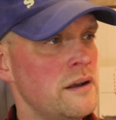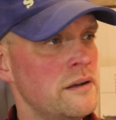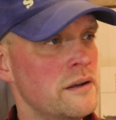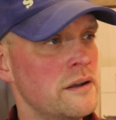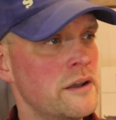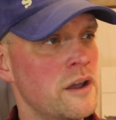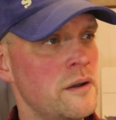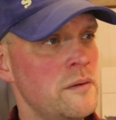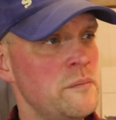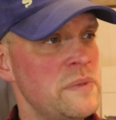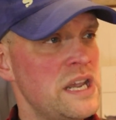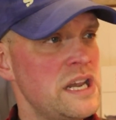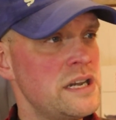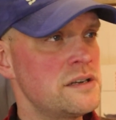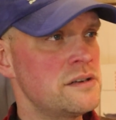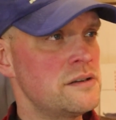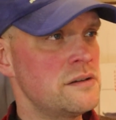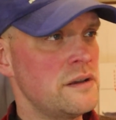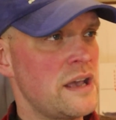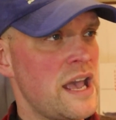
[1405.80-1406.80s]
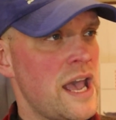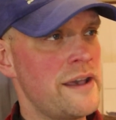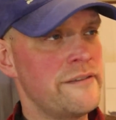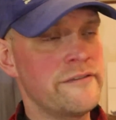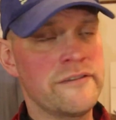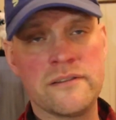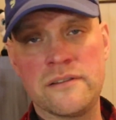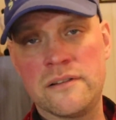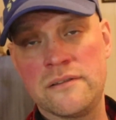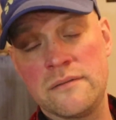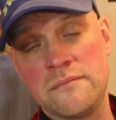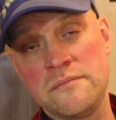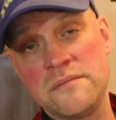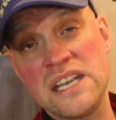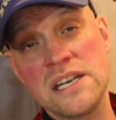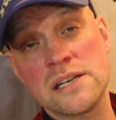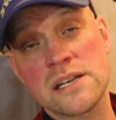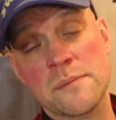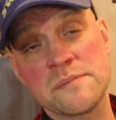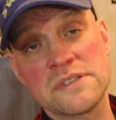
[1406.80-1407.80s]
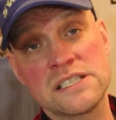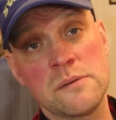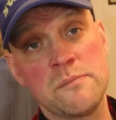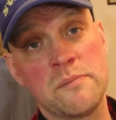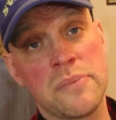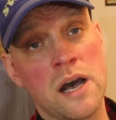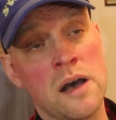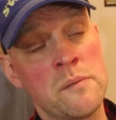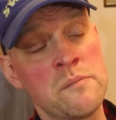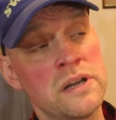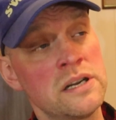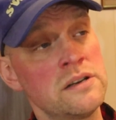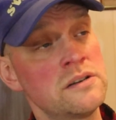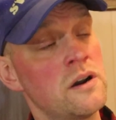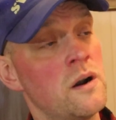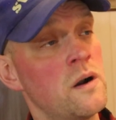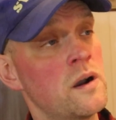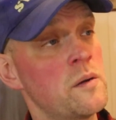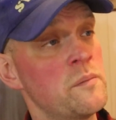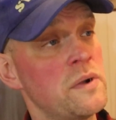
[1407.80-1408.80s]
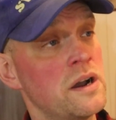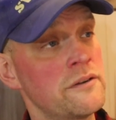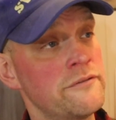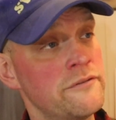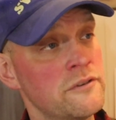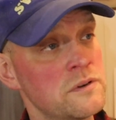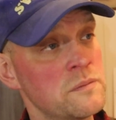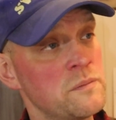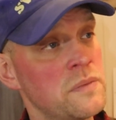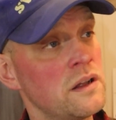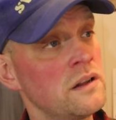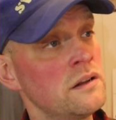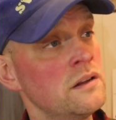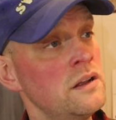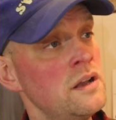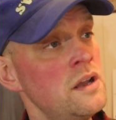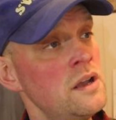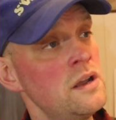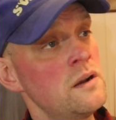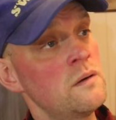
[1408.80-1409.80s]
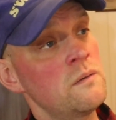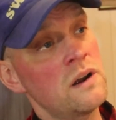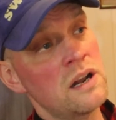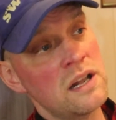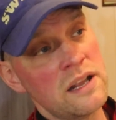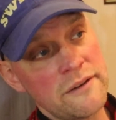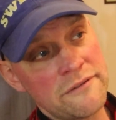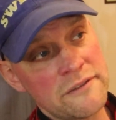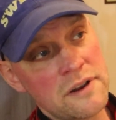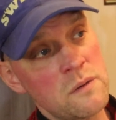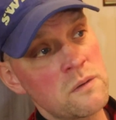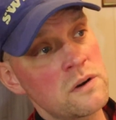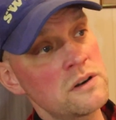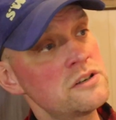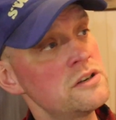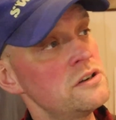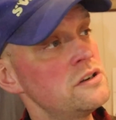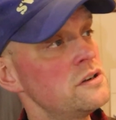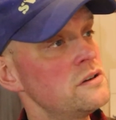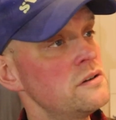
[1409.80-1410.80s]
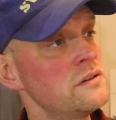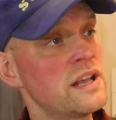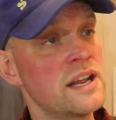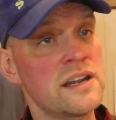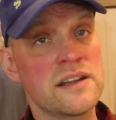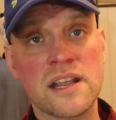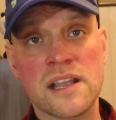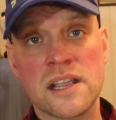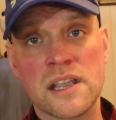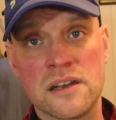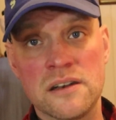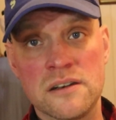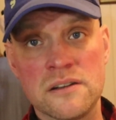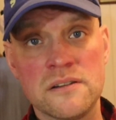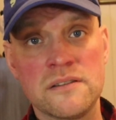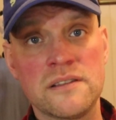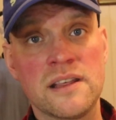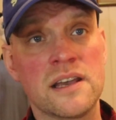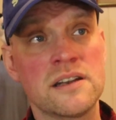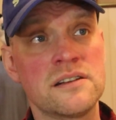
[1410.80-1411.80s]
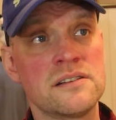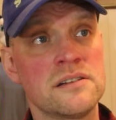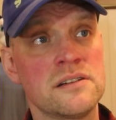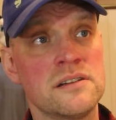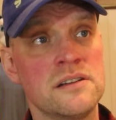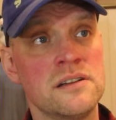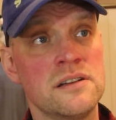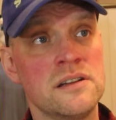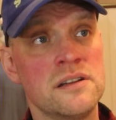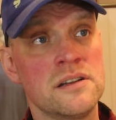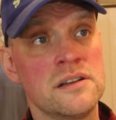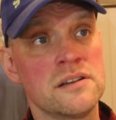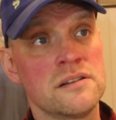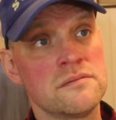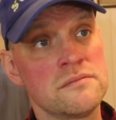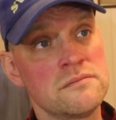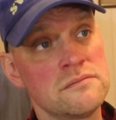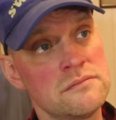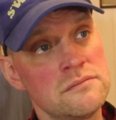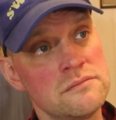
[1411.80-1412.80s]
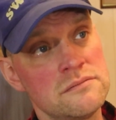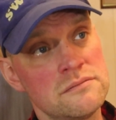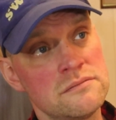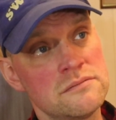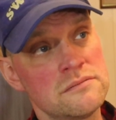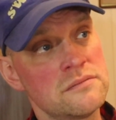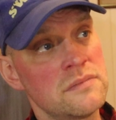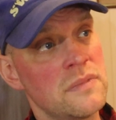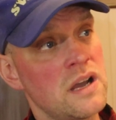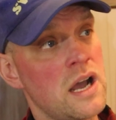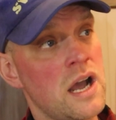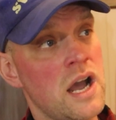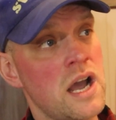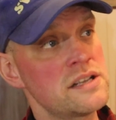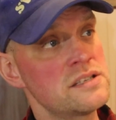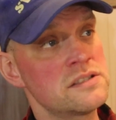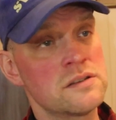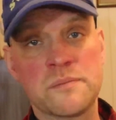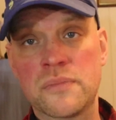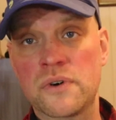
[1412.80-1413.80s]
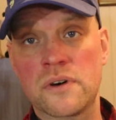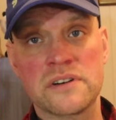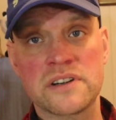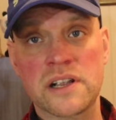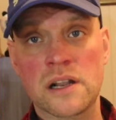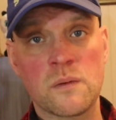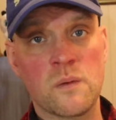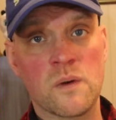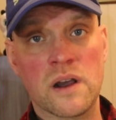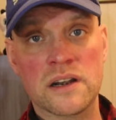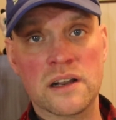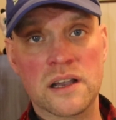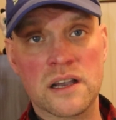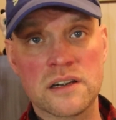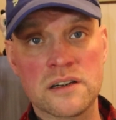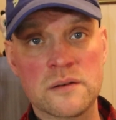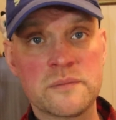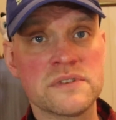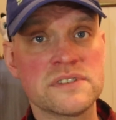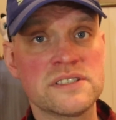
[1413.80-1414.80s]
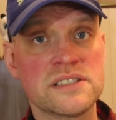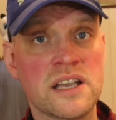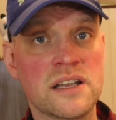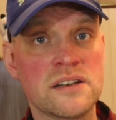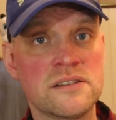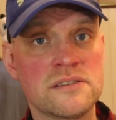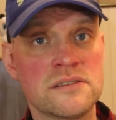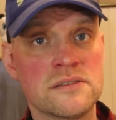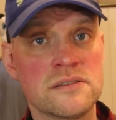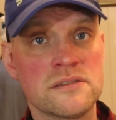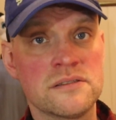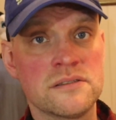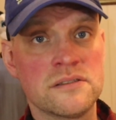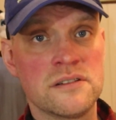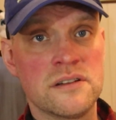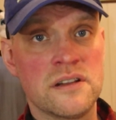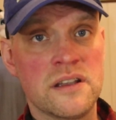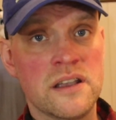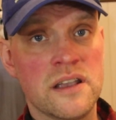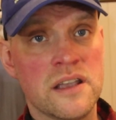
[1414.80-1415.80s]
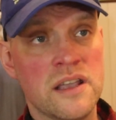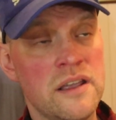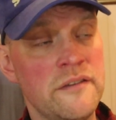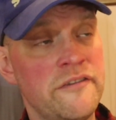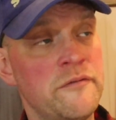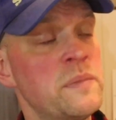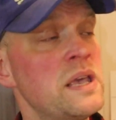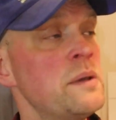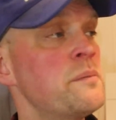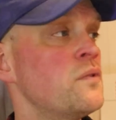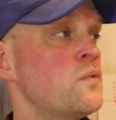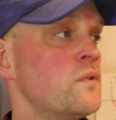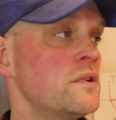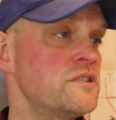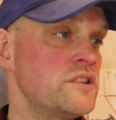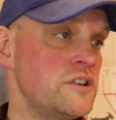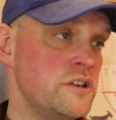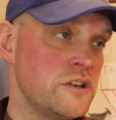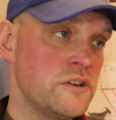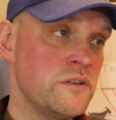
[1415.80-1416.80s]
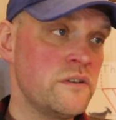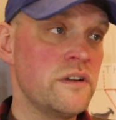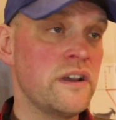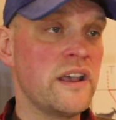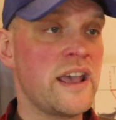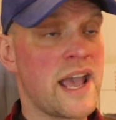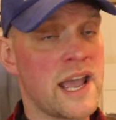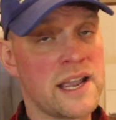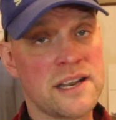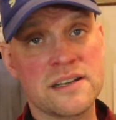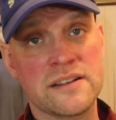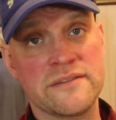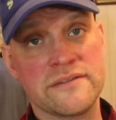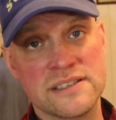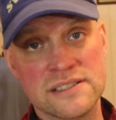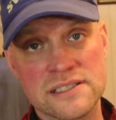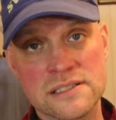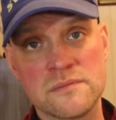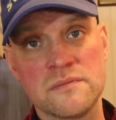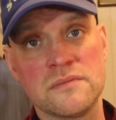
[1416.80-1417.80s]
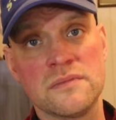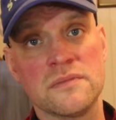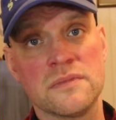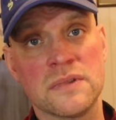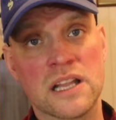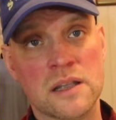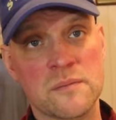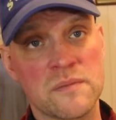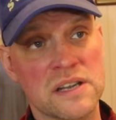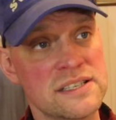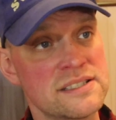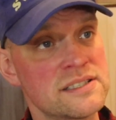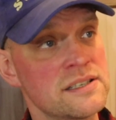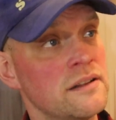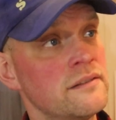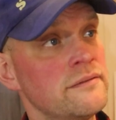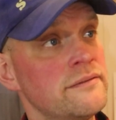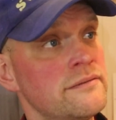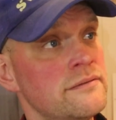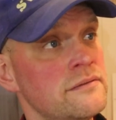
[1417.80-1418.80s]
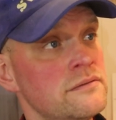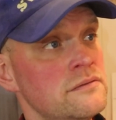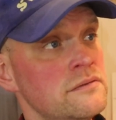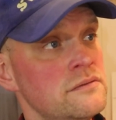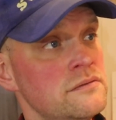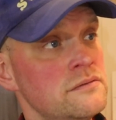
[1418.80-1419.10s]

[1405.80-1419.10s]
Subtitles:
have meetups in pub and talk about football. Well, if they want to do that, they can do that. I support that 100%. If people want to do activism, like myself,